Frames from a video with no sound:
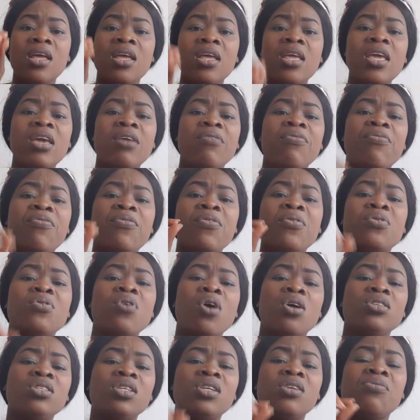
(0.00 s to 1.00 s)
If you
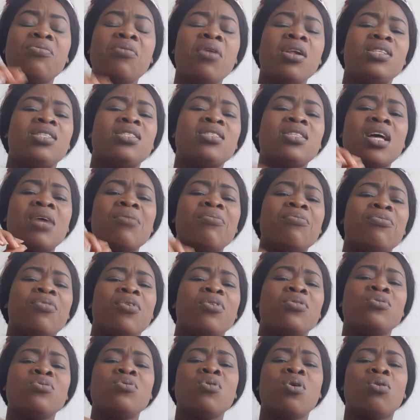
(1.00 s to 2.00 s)
don't create time
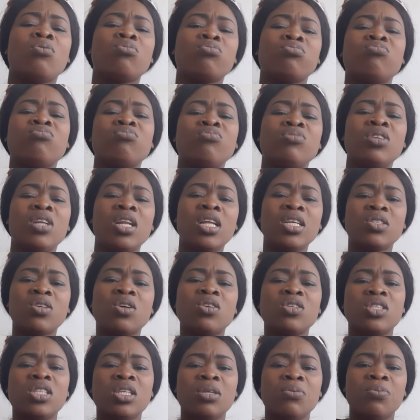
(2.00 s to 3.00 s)
for your
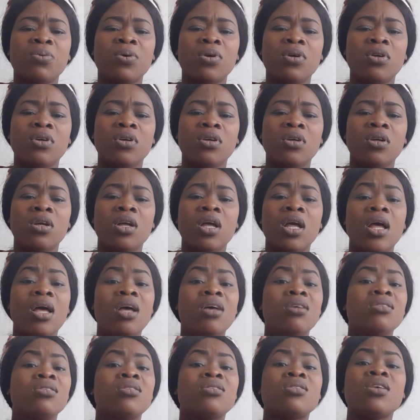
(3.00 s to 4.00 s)
relationship,
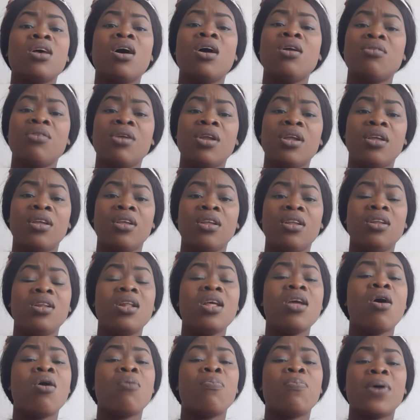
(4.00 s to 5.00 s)
sorry,
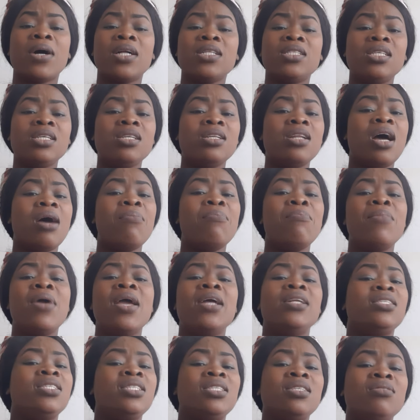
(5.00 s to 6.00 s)
your partner
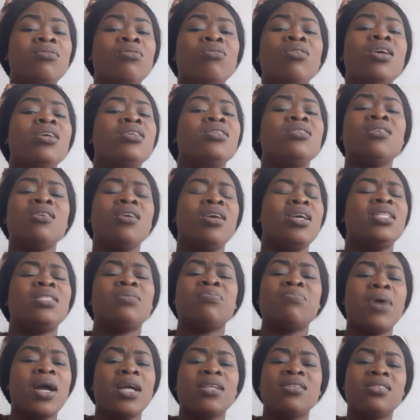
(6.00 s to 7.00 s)

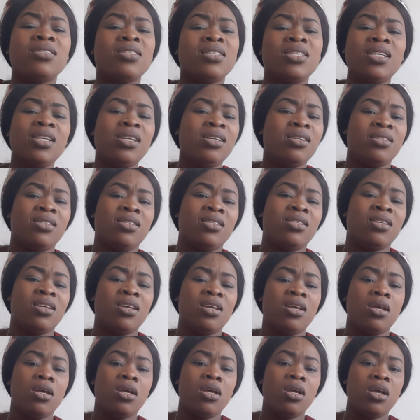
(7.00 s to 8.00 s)
it might cheat.
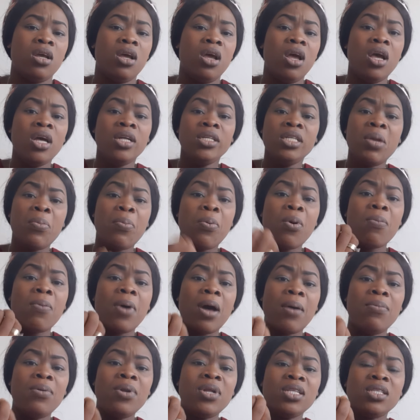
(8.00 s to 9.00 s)
The
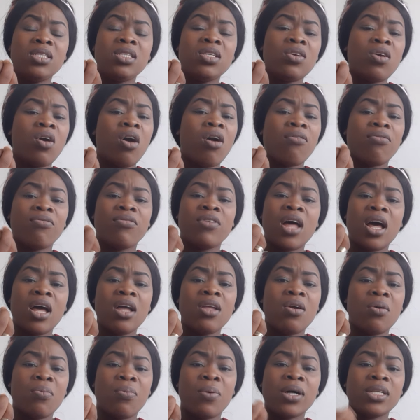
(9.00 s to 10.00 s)
probability of
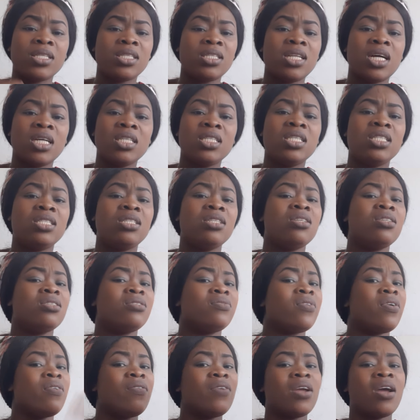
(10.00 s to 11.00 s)
that your partner cheating
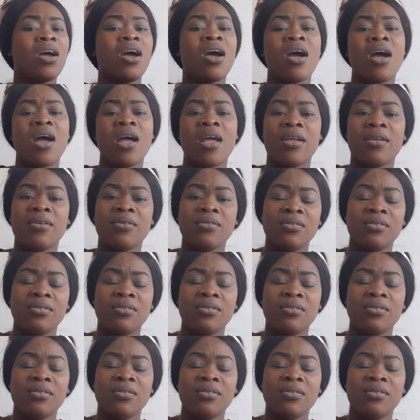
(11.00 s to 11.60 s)
is very high.